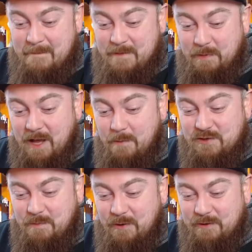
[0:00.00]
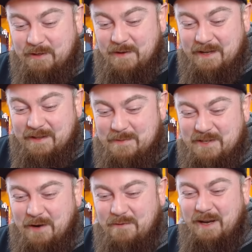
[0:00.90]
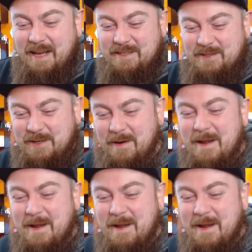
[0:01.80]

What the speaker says: The plan was reported by the Observer last year.